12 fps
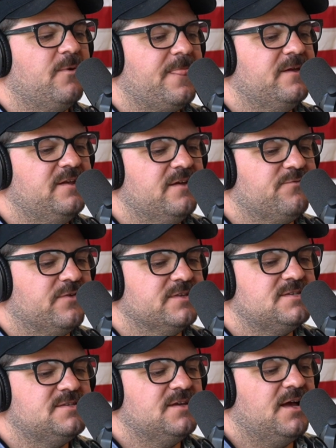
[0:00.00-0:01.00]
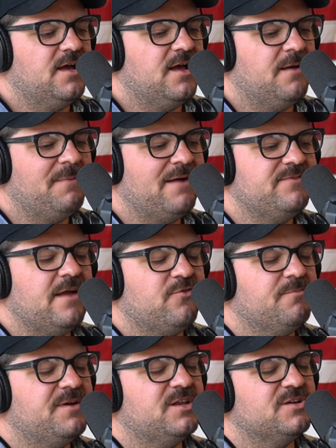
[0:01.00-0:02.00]
with the difference. I've never
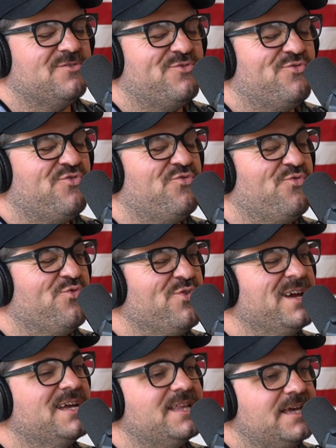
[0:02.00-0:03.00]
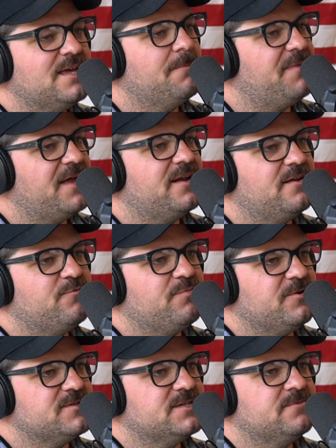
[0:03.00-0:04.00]
been a really competitive
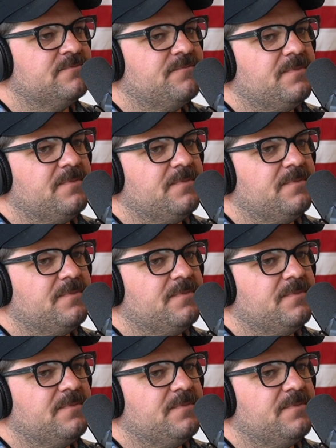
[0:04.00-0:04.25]
person,